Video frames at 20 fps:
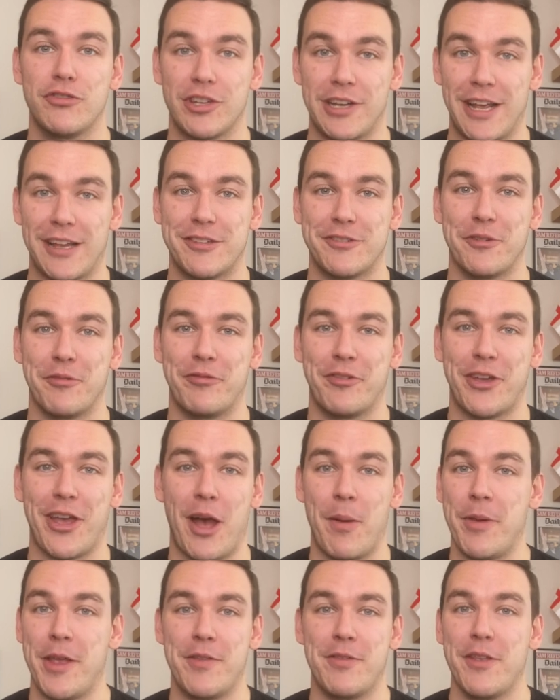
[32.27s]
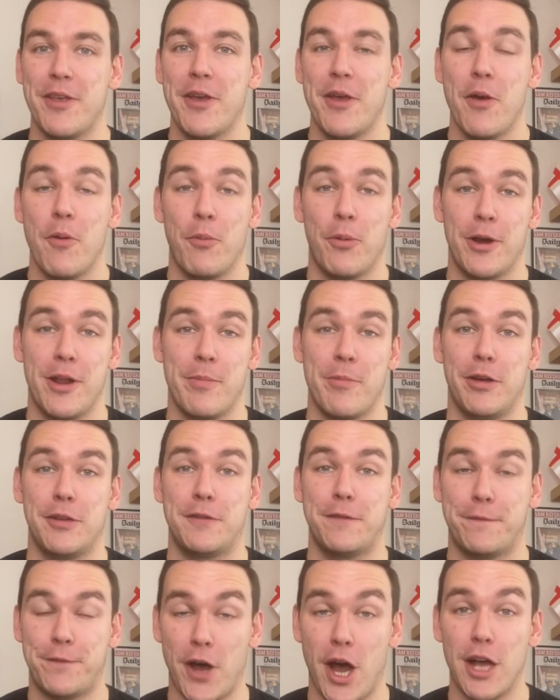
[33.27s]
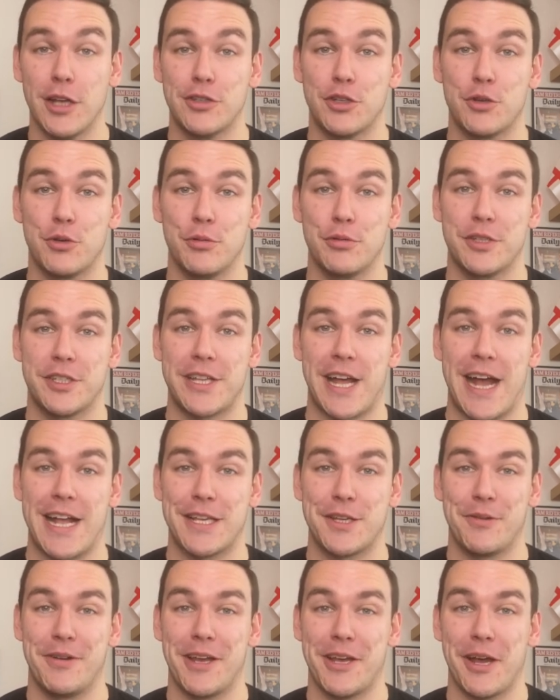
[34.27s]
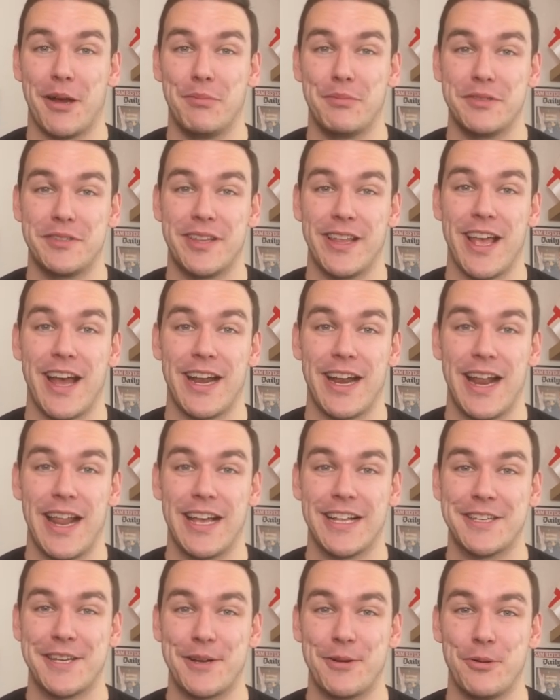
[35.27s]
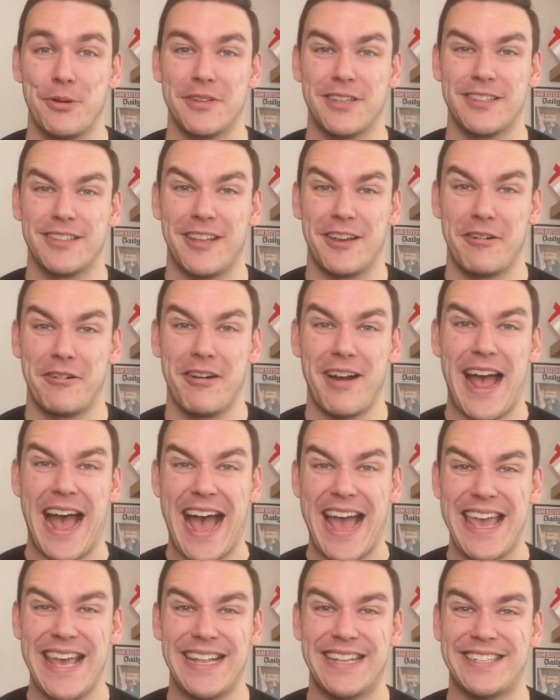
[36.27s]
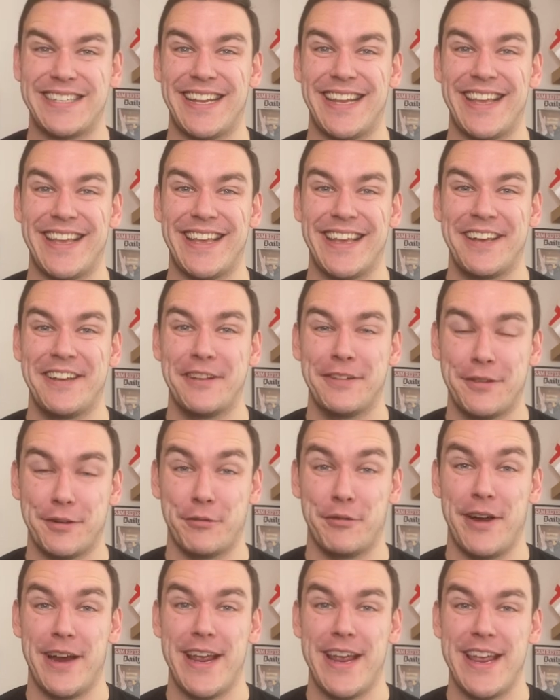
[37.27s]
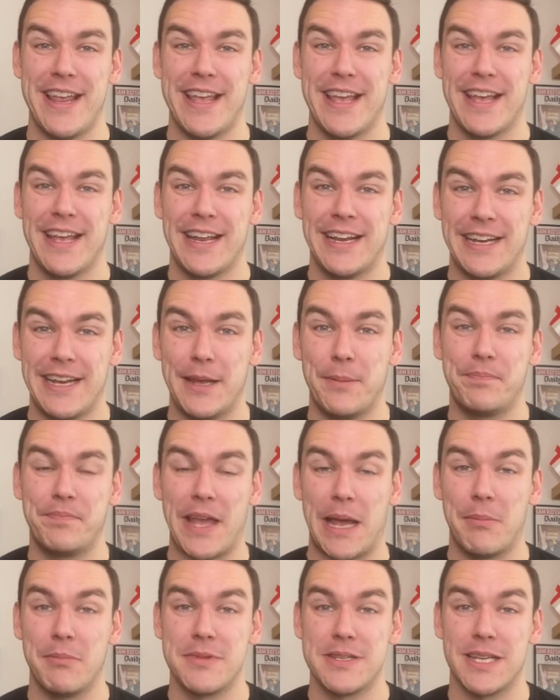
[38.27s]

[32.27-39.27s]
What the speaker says: and let's not forget, I mean, one of the most farcical stats when it comes to the unelected Lords is that there are 83 Lib Dems